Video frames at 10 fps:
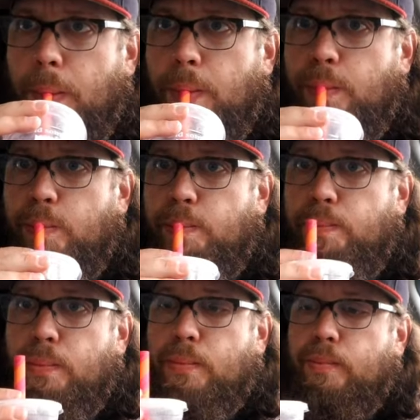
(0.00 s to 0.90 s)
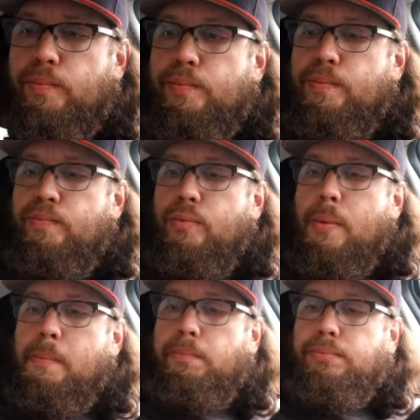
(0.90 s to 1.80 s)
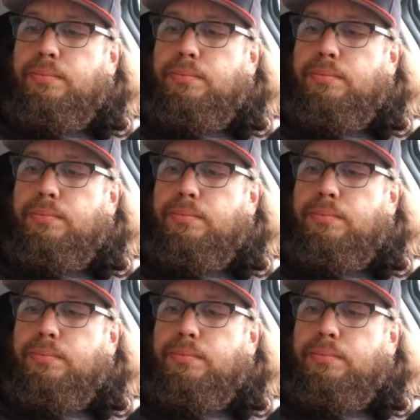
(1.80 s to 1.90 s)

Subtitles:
(no one is talking)